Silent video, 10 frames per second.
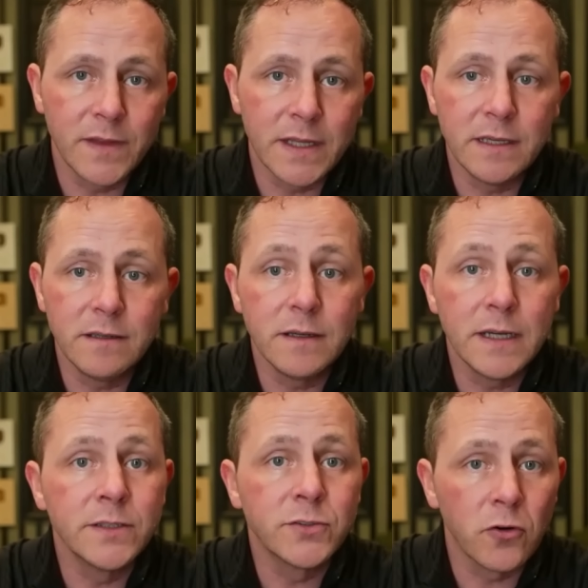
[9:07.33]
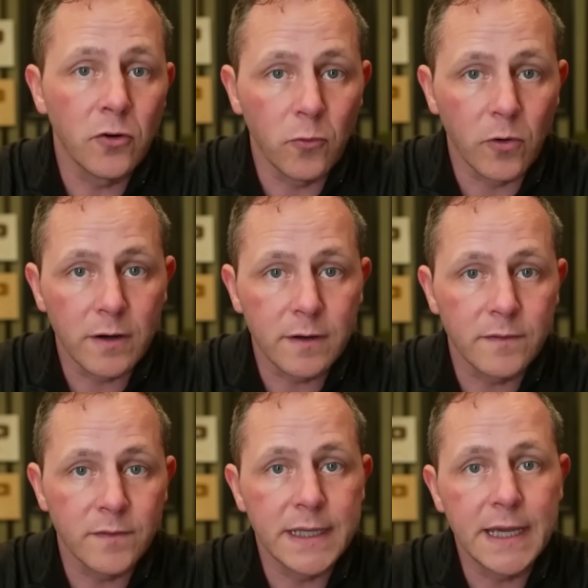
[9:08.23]
the internal work,
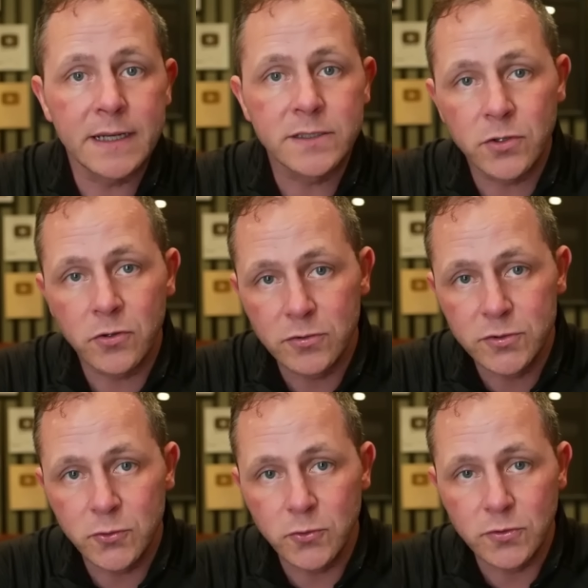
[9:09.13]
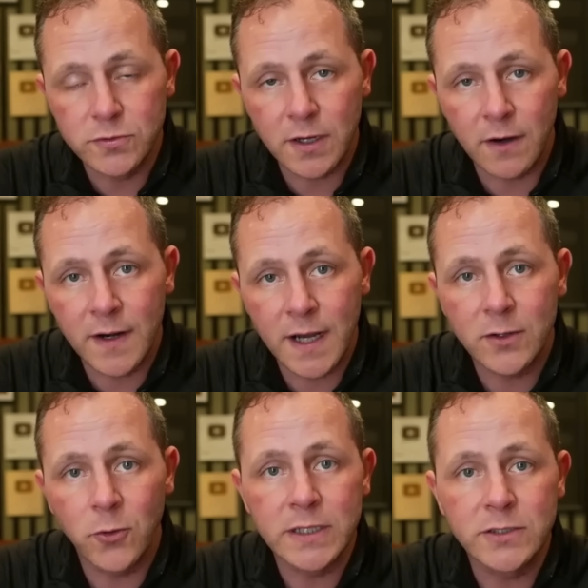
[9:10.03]
the external tools are
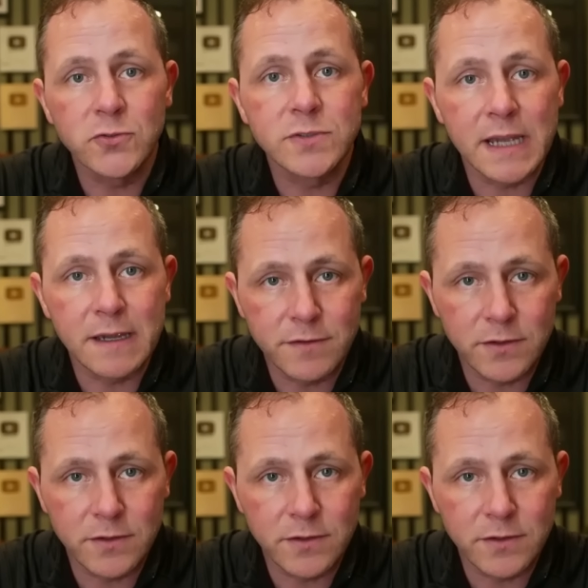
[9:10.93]
not going to save